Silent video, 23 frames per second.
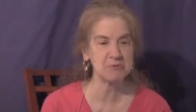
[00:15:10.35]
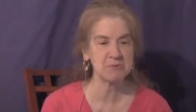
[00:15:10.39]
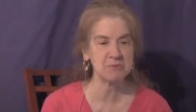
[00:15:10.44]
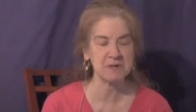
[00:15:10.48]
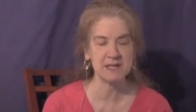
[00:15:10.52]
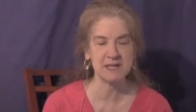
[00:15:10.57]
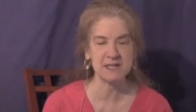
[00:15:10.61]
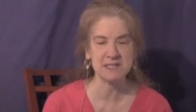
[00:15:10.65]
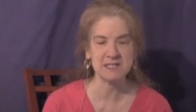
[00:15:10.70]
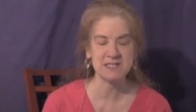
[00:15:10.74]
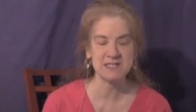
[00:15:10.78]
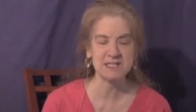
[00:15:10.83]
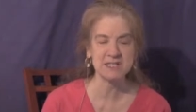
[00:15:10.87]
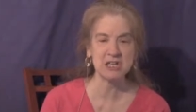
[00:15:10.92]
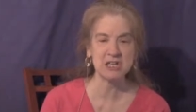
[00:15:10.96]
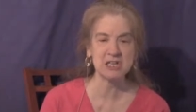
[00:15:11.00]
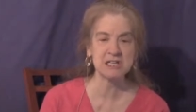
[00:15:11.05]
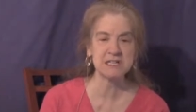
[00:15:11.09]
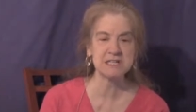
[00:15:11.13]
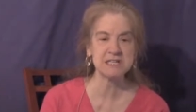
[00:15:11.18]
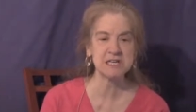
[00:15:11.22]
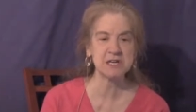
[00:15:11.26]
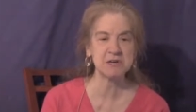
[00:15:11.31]
being in
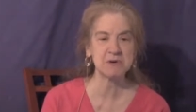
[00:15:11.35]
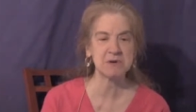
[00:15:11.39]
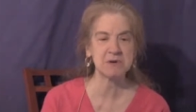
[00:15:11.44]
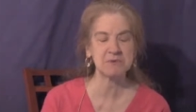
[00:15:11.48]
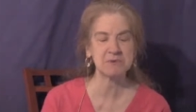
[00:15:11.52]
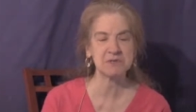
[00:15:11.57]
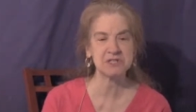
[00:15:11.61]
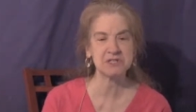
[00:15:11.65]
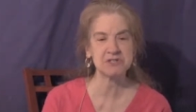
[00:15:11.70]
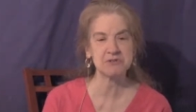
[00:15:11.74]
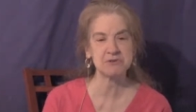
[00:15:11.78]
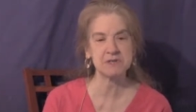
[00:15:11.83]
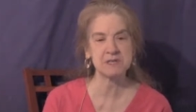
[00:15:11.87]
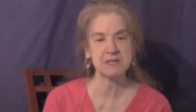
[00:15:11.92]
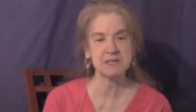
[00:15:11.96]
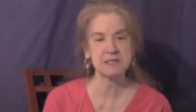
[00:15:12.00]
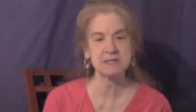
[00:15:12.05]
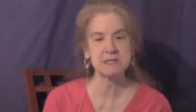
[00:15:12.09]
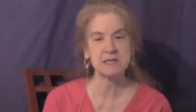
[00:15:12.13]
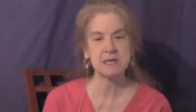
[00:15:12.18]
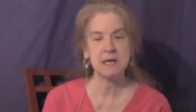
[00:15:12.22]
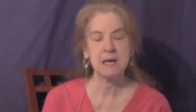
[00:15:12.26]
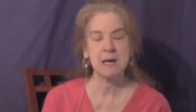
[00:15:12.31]
solitary retreat.